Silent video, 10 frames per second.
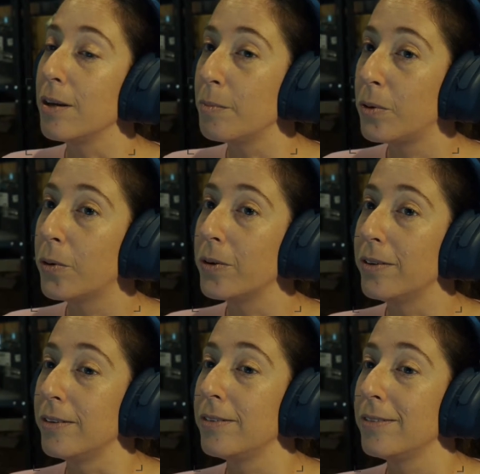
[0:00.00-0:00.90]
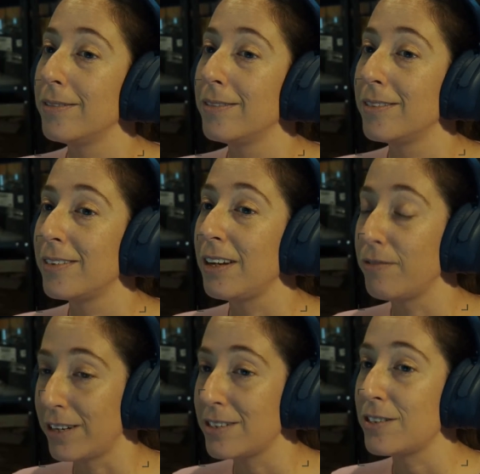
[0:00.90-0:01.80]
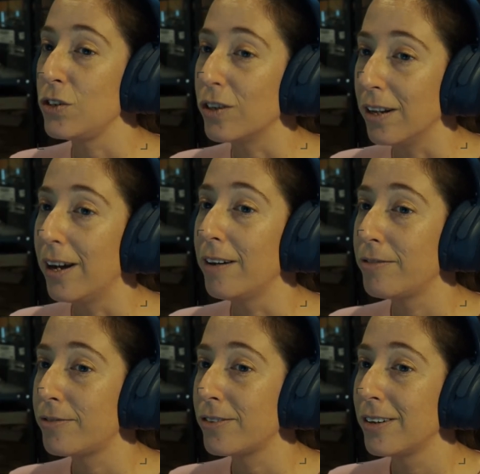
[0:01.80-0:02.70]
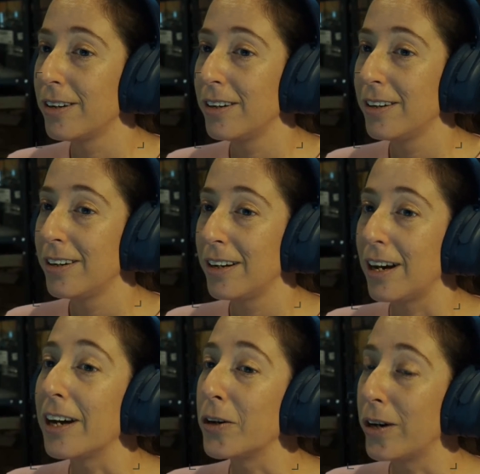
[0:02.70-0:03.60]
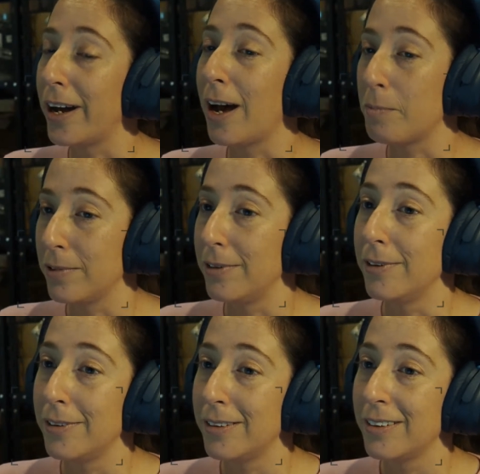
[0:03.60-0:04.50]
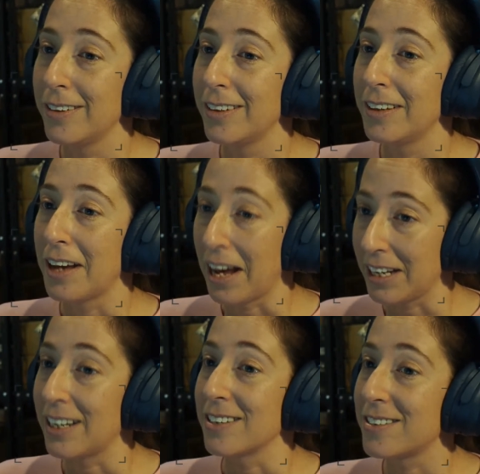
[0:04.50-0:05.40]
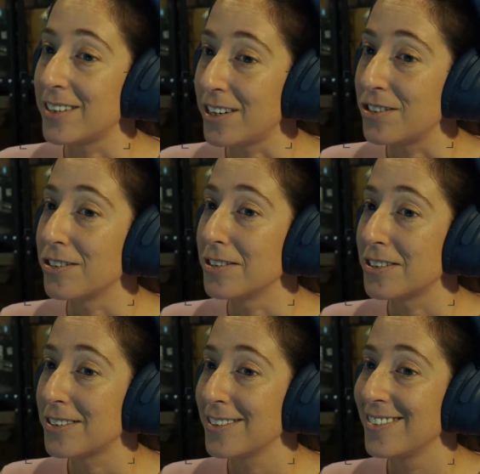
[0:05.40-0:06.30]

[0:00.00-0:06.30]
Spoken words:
important events in your life are going to happen at gas stations.